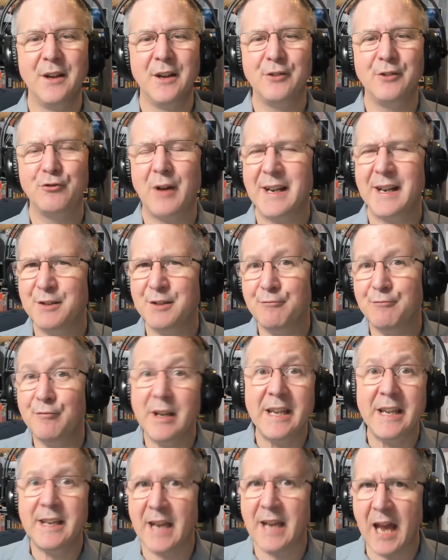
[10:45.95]
Try to
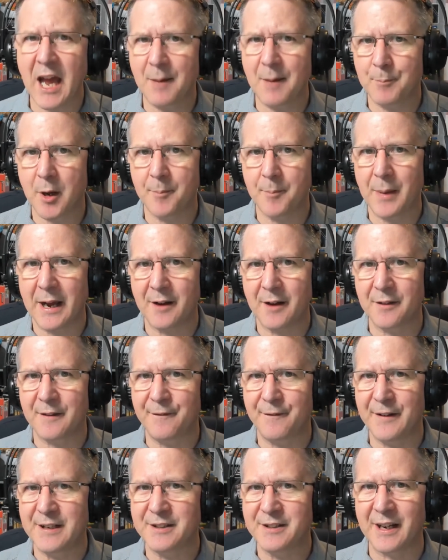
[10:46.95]
recap about the
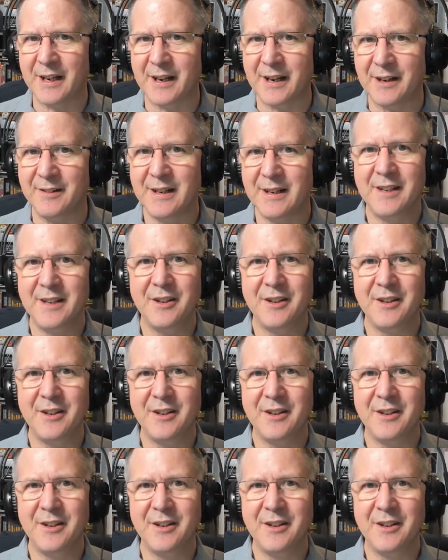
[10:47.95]
video.